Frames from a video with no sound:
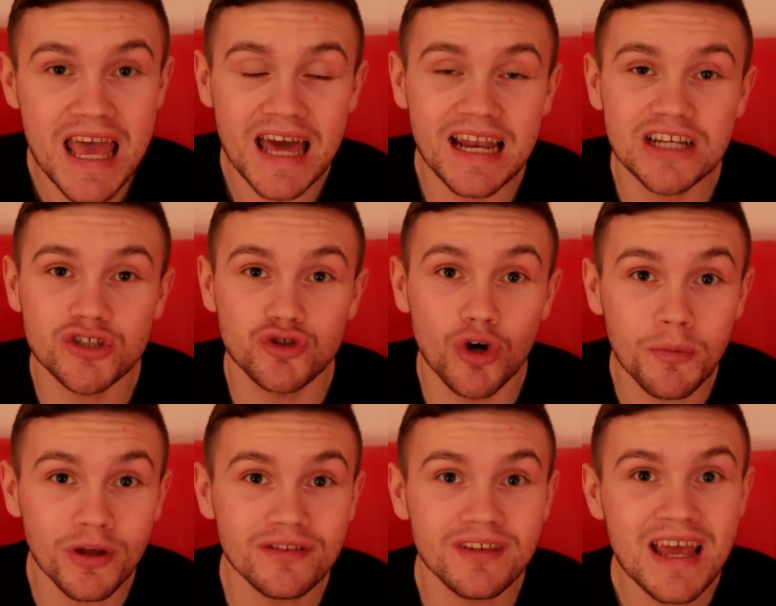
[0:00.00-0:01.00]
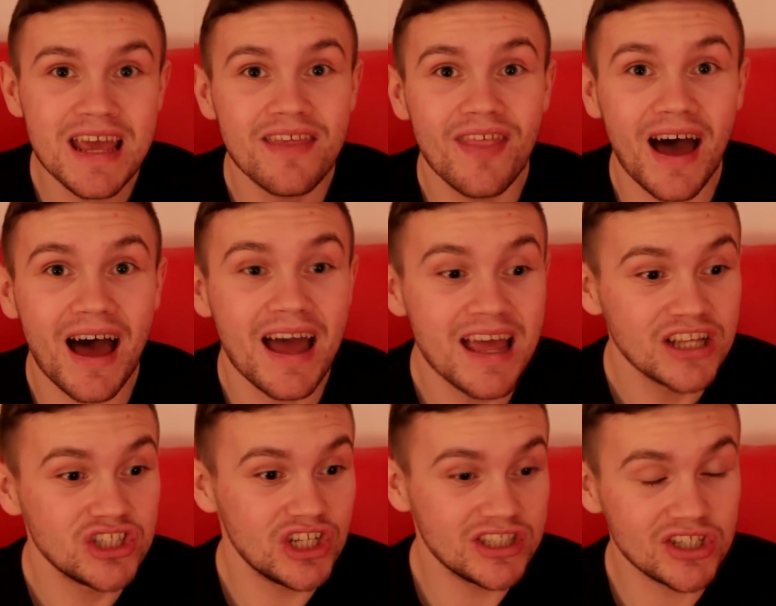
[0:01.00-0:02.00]
and it is rumoured that
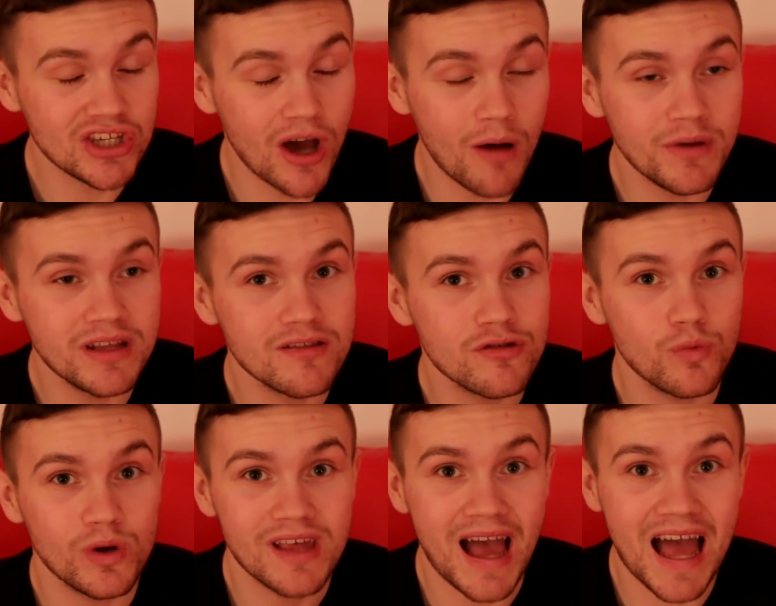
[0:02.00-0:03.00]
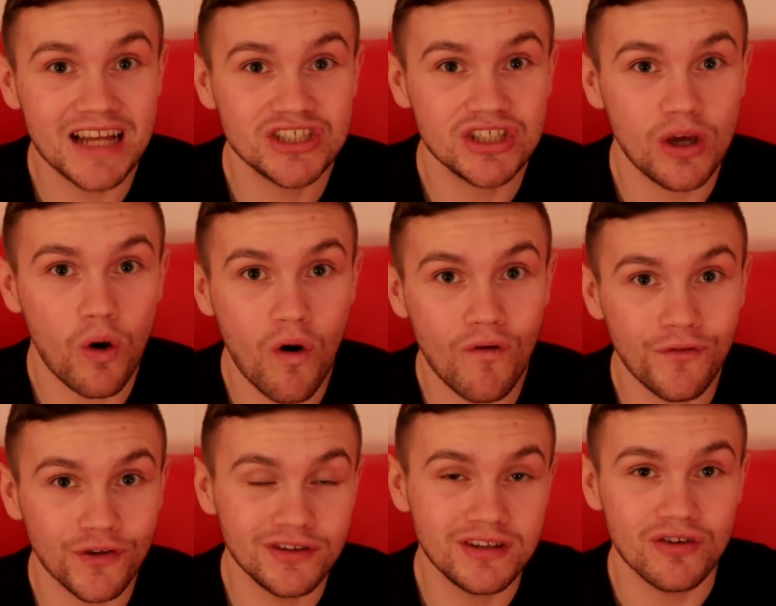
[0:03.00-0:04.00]
Jason Cummings was actually
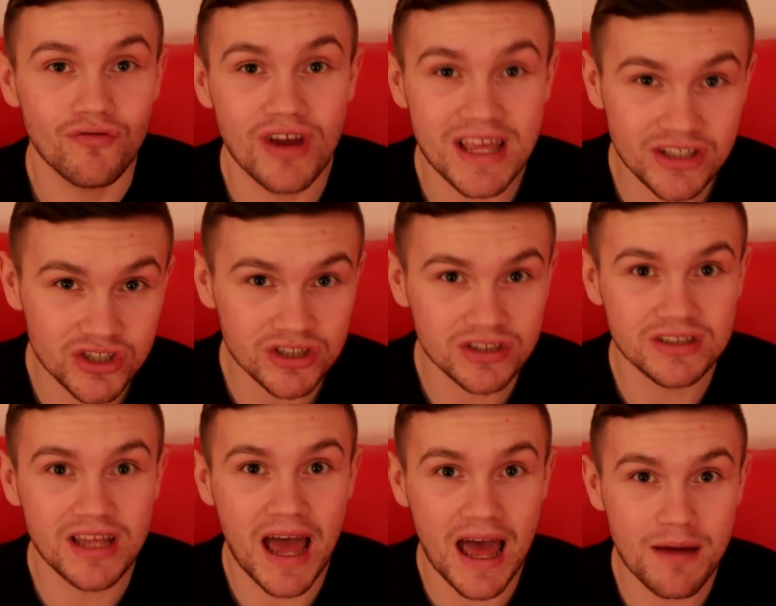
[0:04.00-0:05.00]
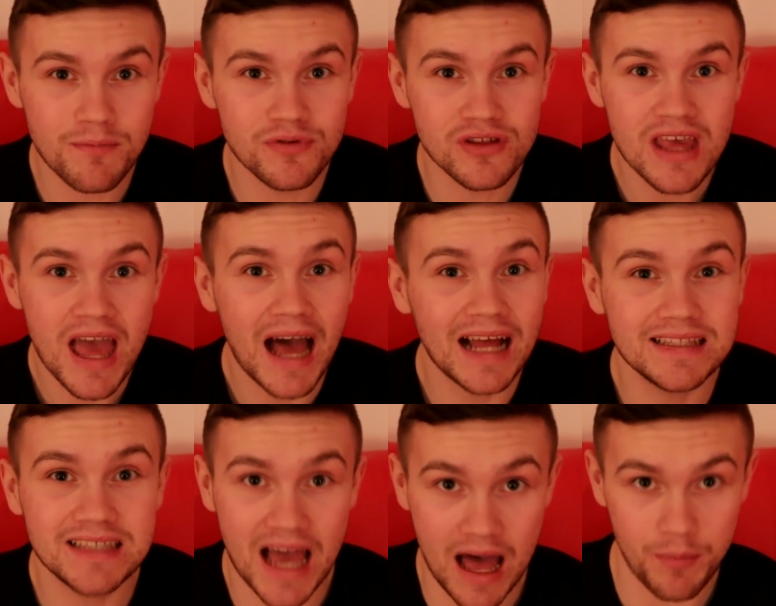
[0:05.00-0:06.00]
offered to Rangers, to Hibs and
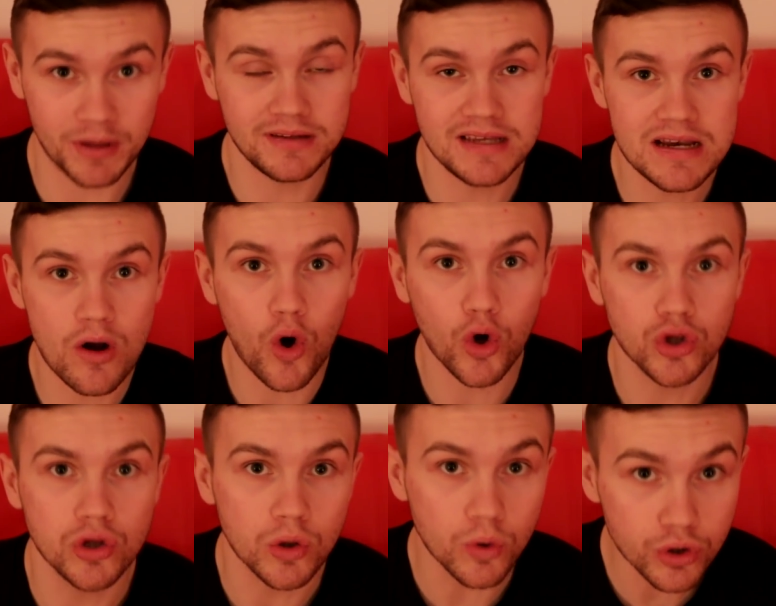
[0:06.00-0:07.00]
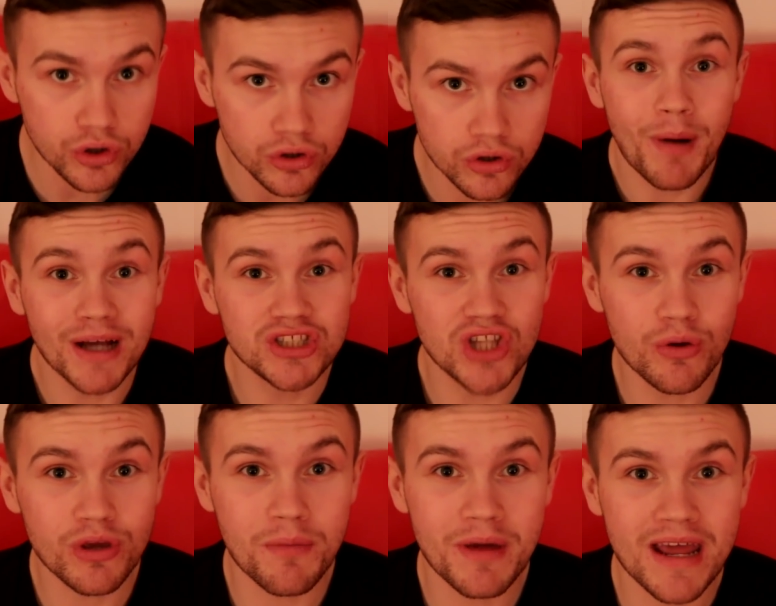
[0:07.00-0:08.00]
to Aberdeen on loan, but it's now
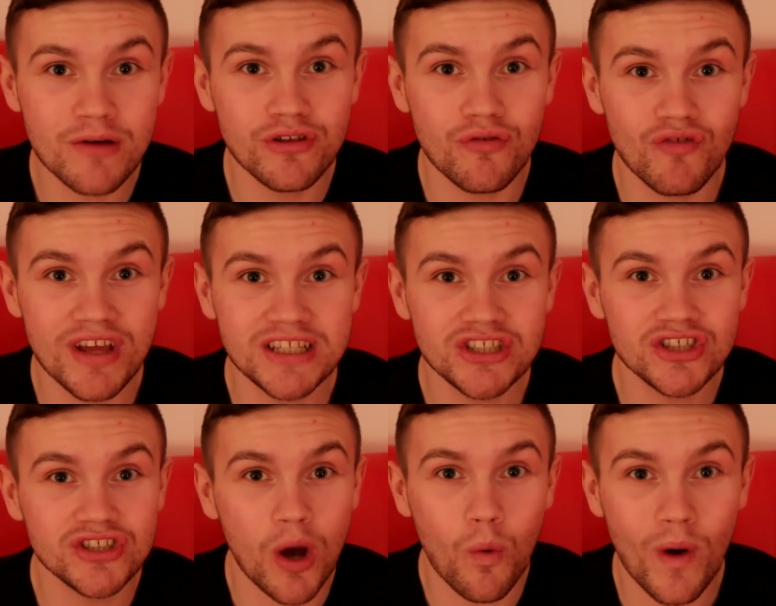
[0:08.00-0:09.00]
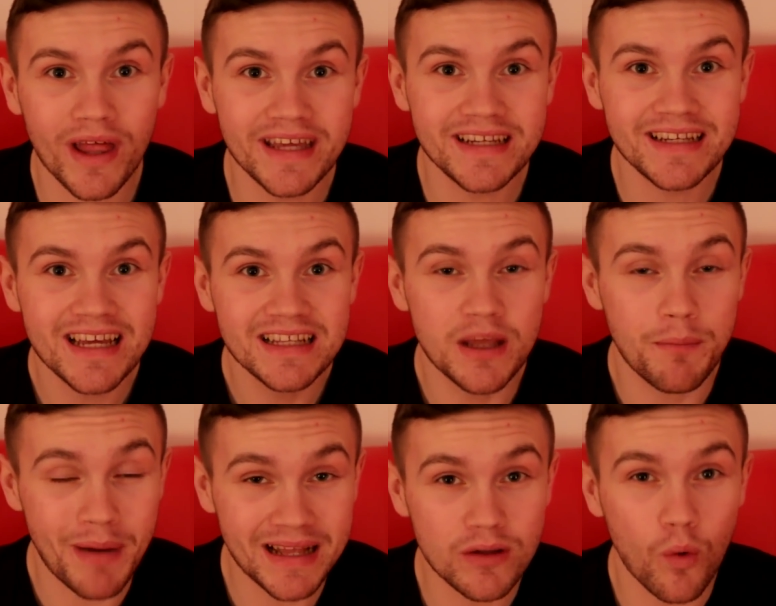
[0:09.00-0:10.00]
coming out that Rangers are willing to
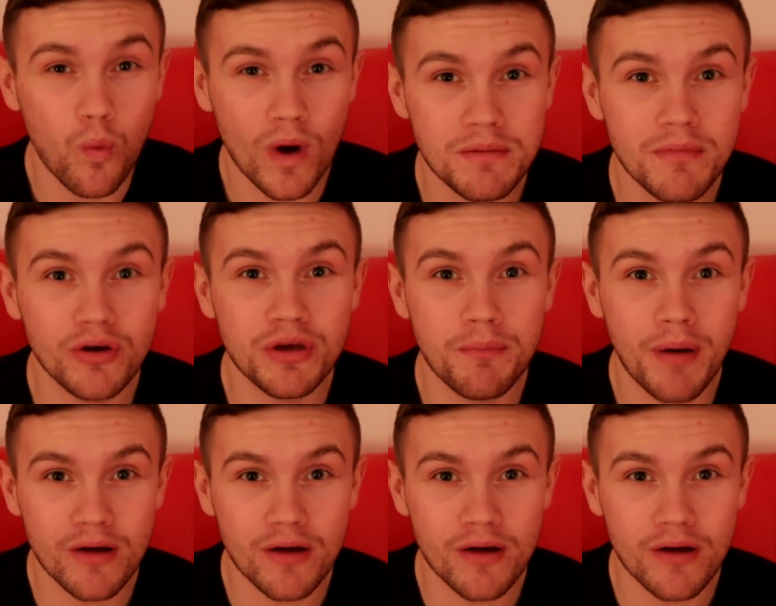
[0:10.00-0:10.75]
bid £1 million